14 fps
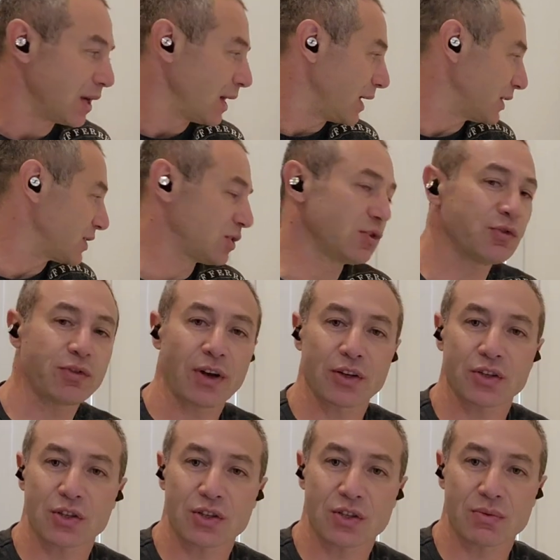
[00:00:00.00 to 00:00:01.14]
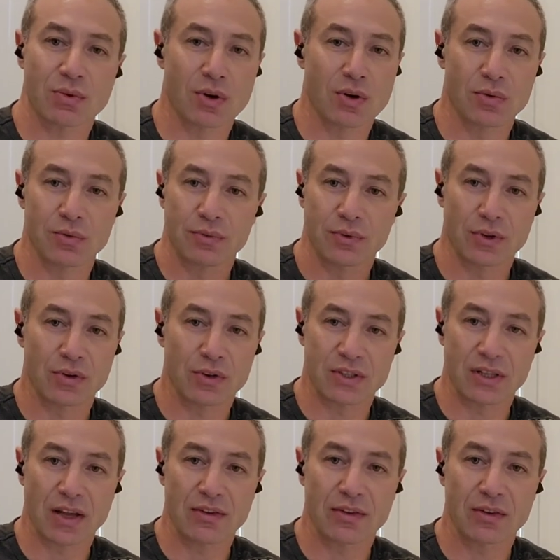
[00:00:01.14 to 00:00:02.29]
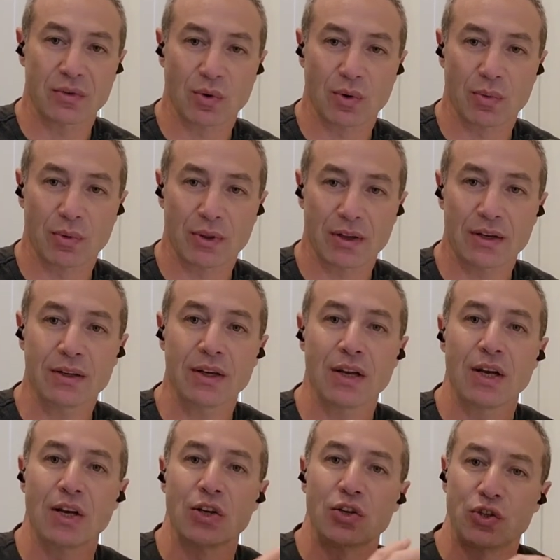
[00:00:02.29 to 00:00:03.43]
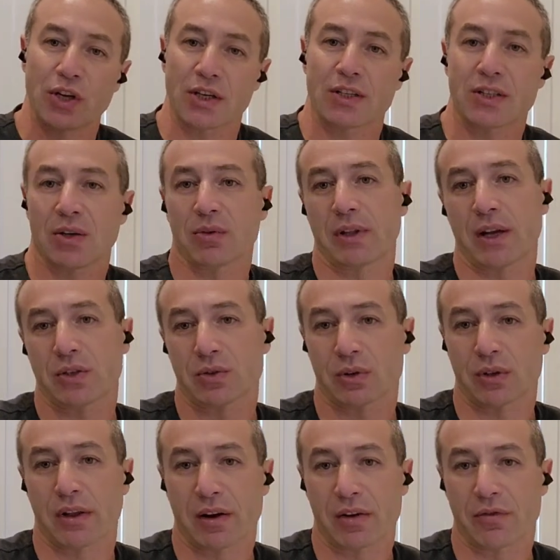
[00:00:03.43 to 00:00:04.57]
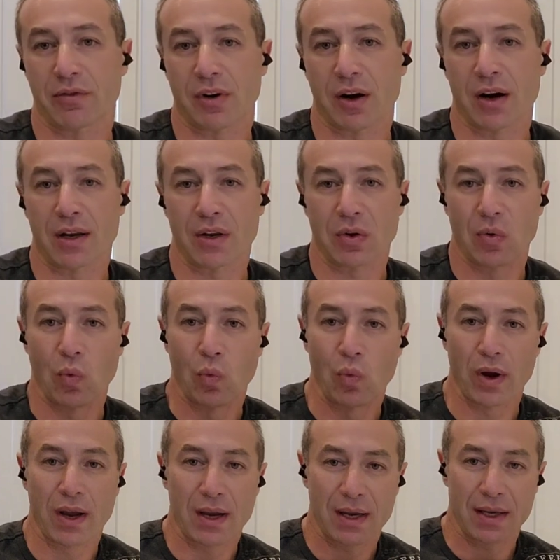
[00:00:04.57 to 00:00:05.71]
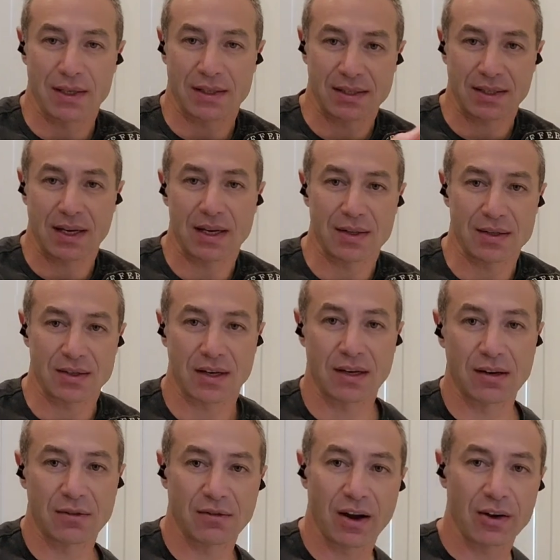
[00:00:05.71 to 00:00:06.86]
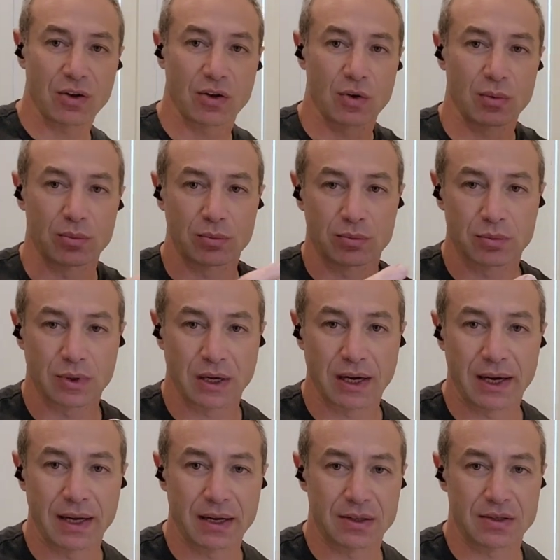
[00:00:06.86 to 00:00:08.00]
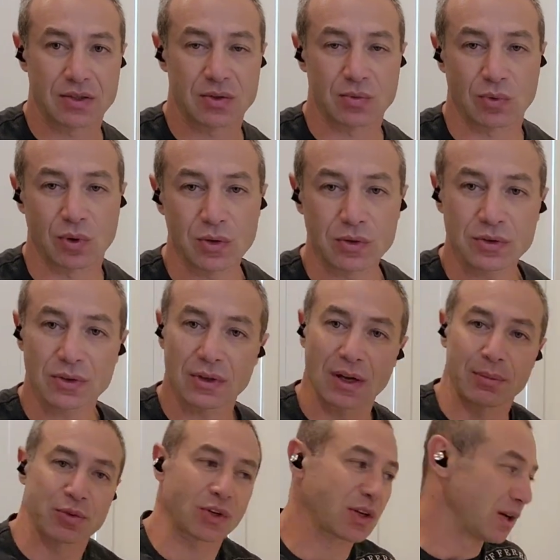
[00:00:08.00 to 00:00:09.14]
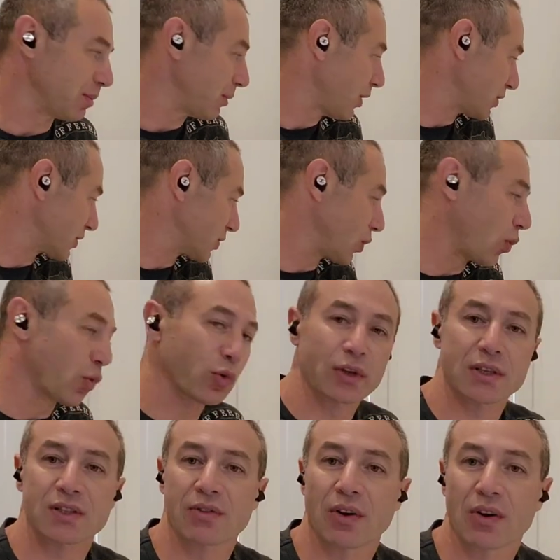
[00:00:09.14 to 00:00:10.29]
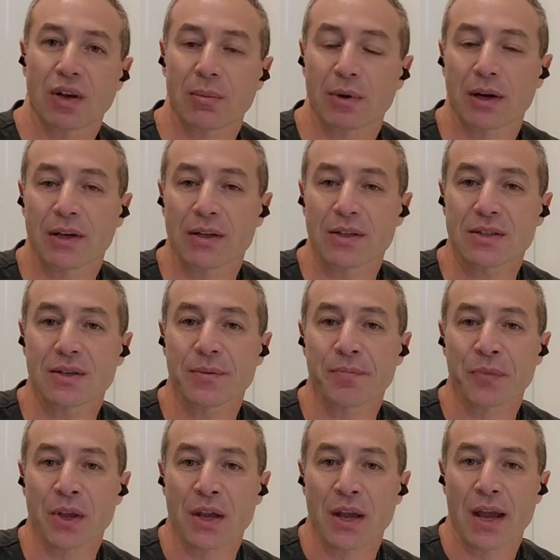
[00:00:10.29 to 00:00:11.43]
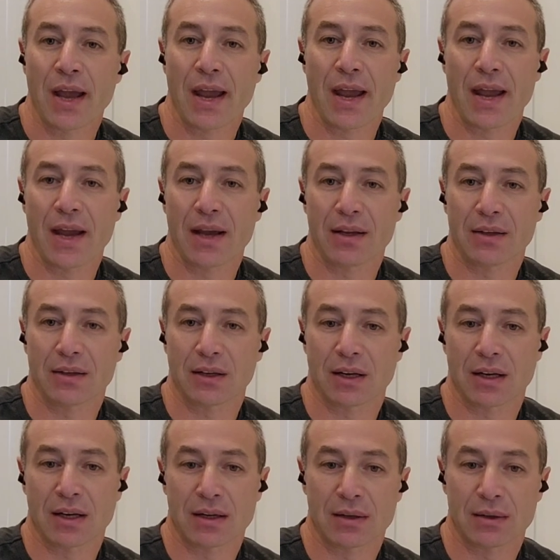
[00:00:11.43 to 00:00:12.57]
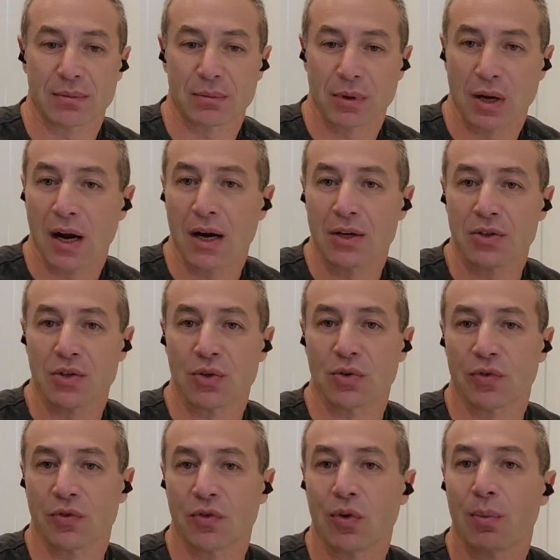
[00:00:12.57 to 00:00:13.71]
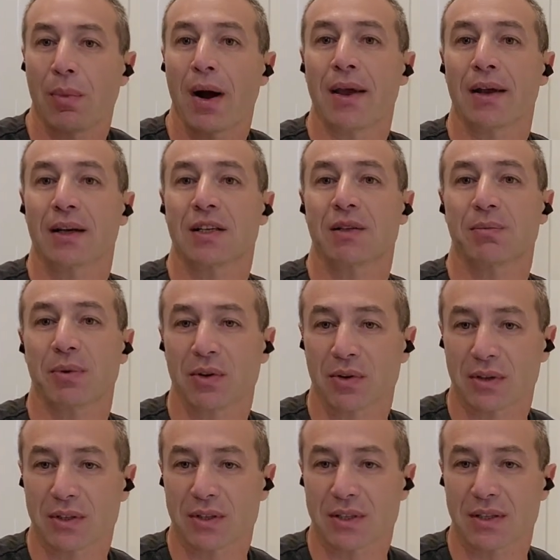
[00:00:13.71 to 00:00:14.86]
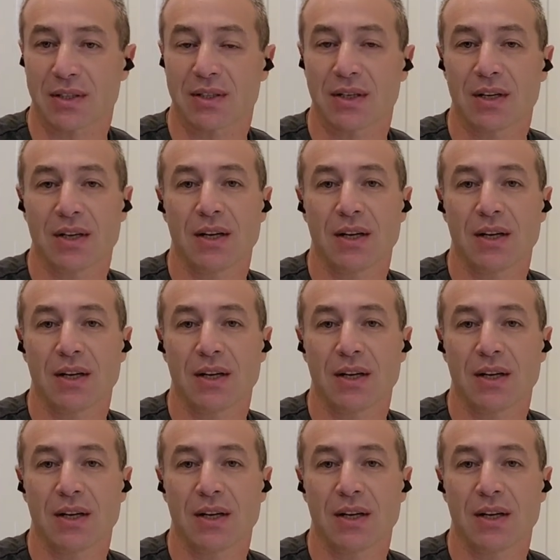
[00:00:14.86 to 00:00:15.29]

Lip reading: It still functions well, there is nothing wrong with it, just I would like to clarify where it stands in a vacuum cleaner's world. I'm talking about cordless vacuum cleaners, and guide you through my experiences